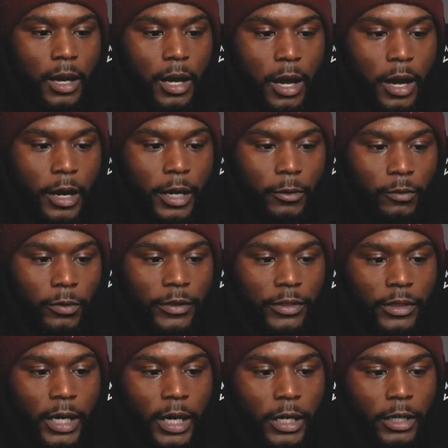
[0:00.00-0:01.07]
Alright, with
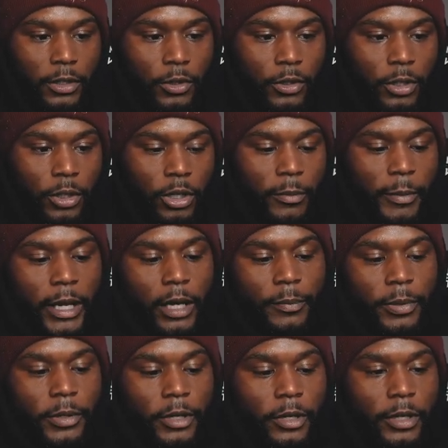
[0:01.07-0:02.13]
that, you can come back up
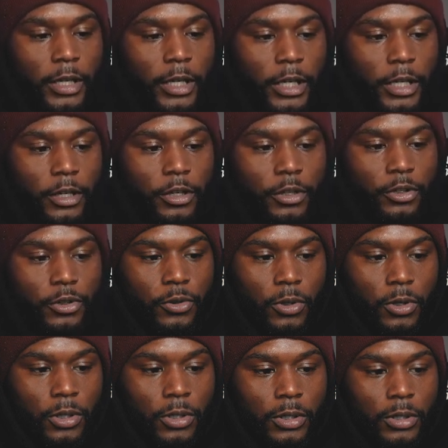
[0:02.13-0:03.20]
here, hit
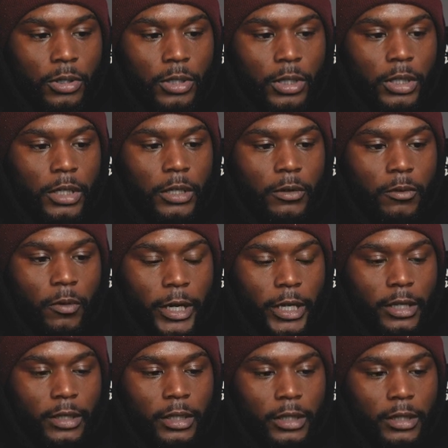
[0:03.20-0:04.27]
control, right
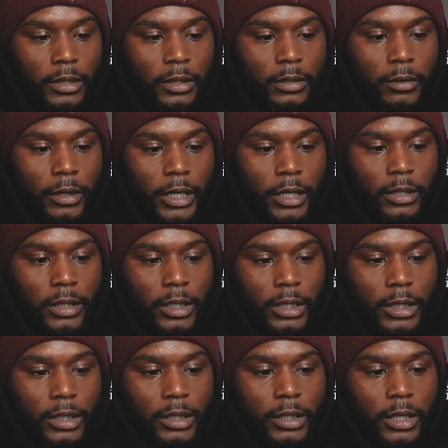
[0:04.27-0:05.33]
click,
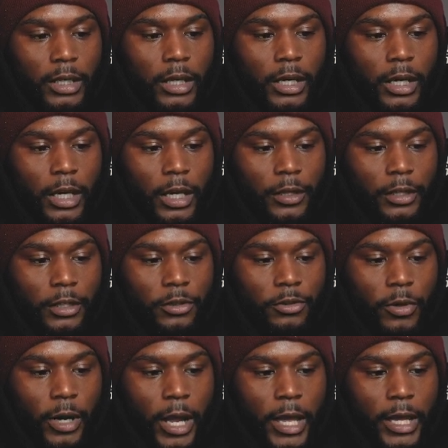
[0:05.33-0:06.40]
and then
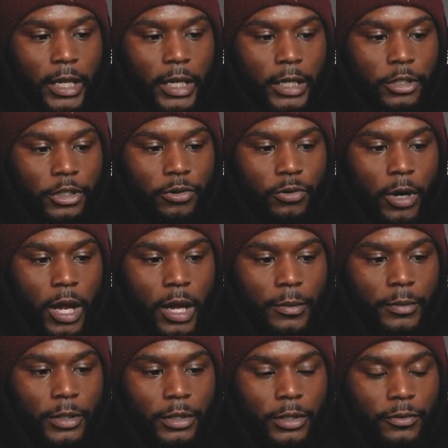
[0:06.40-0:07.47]
drag and drop
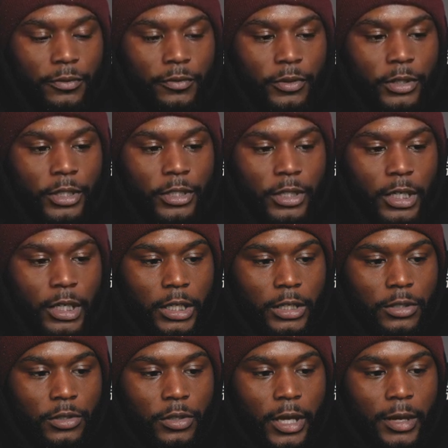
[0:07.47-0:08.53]
the footage
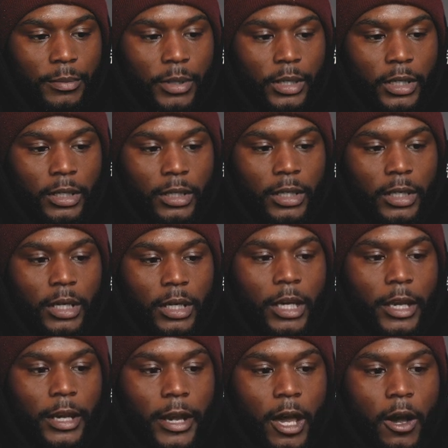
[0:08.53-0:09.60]
into that bin.
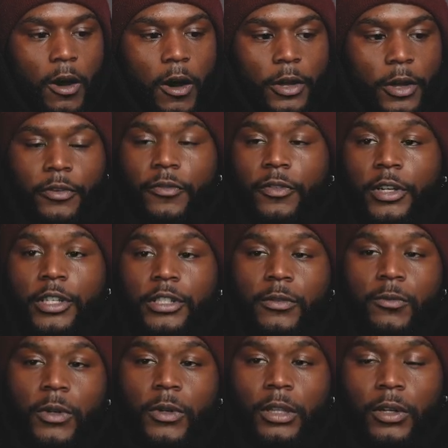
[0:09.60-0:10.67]
Now all your footage is
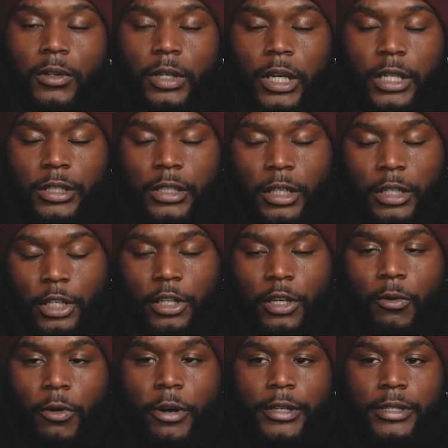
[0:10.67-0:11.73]
in one location and you know
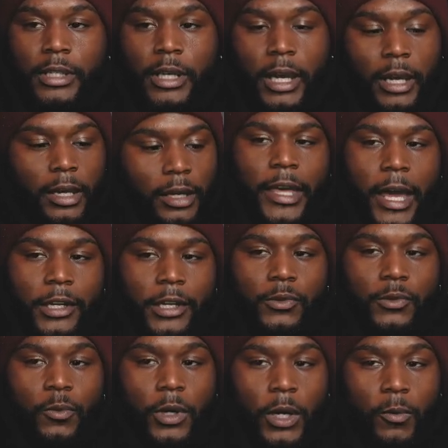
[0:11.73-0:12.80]
where it's at. That is
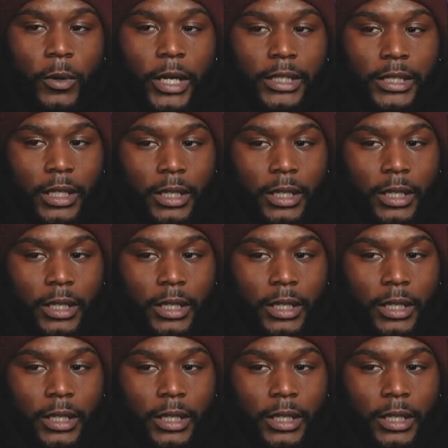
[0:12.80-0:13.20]
one way to